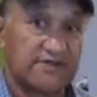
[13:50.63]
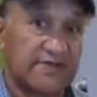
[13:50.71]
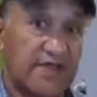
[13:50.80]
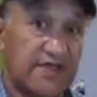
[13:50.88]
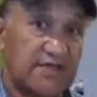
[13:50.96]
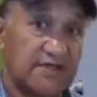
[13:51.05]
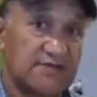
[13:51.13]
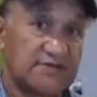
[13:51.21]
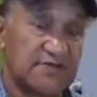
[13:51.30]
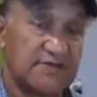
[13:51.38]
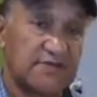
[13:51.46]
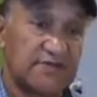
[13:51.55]
Okay,
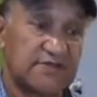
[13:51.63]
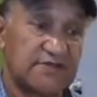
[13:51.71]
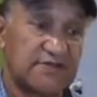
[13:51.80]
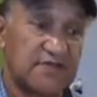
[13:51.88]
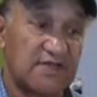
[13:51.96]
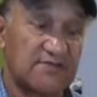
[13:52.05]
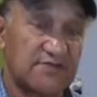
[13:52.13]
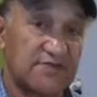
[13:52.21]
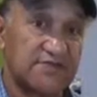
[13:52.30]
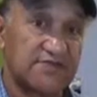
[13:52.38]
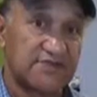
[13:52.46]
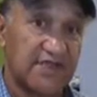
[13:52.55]
so that's, I'm
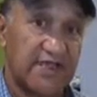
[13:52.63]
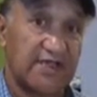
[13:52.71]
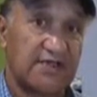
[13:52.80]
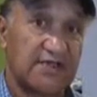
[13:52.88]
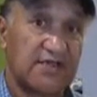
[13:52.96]
just saying,